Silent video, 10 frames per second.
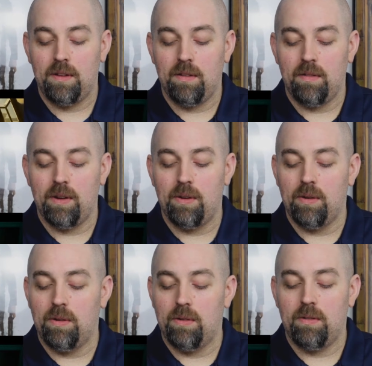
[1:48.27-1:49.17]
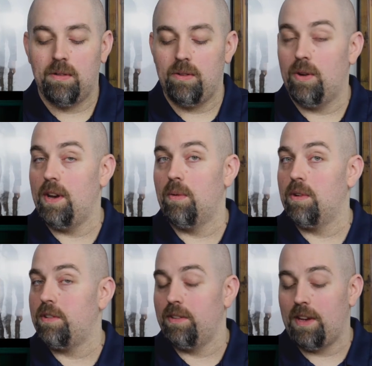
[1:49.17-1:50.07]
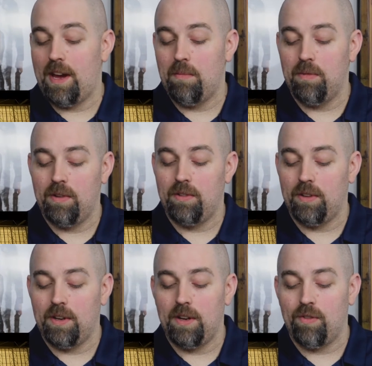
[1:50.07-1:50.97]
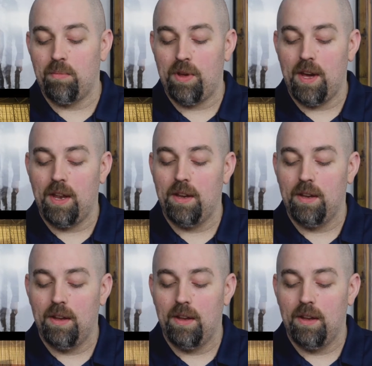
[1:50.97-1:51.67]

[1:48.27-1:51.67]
Very cool. No idea where she's at, but she's on a different planet.